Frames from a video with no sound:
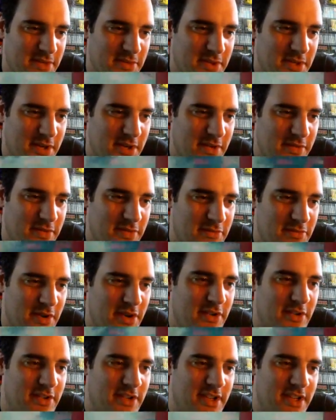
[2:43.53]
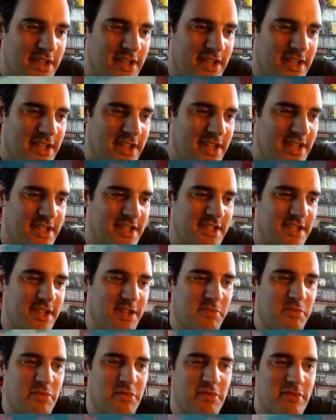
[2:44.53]
I mean, half the road is
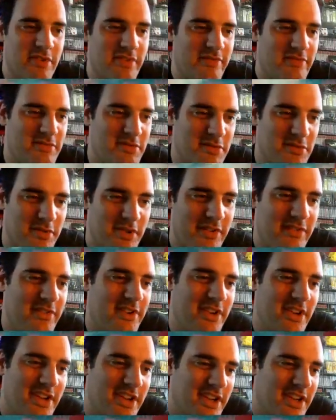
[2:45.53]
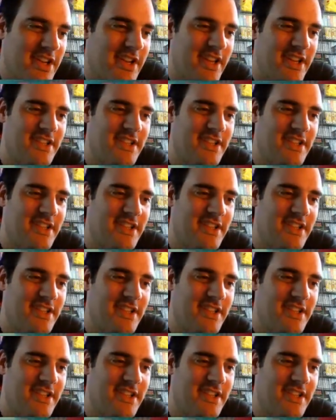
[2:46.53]
peripheral, if you like.